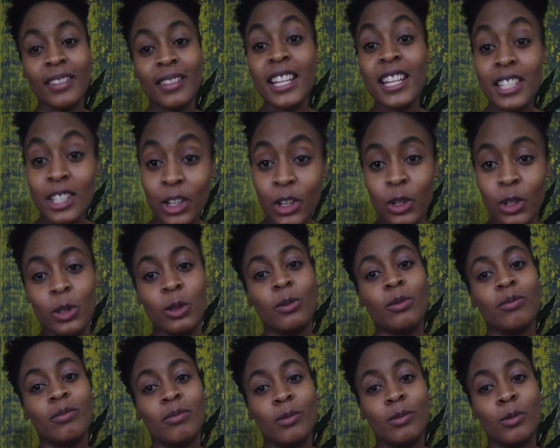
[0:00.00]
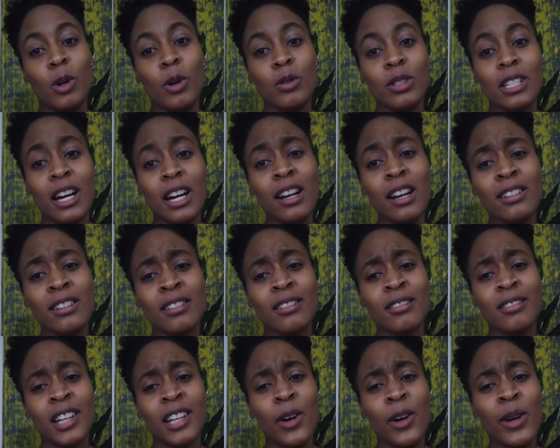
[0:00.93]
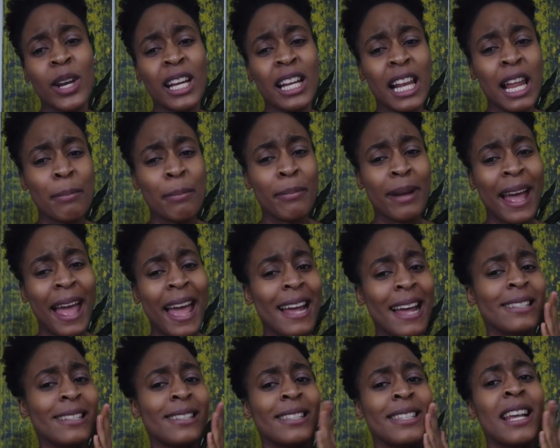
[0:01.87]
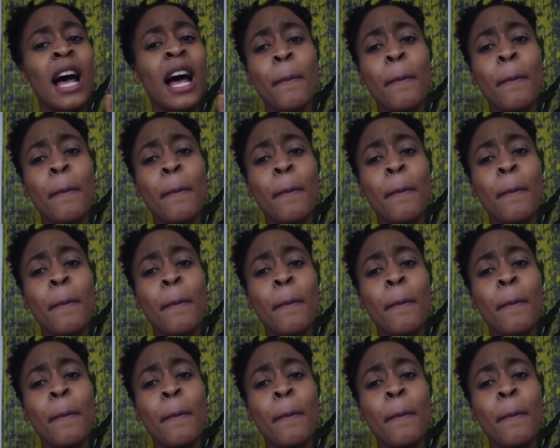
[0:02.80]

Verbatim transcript: That's a goal. Well done. I want to clap my hands,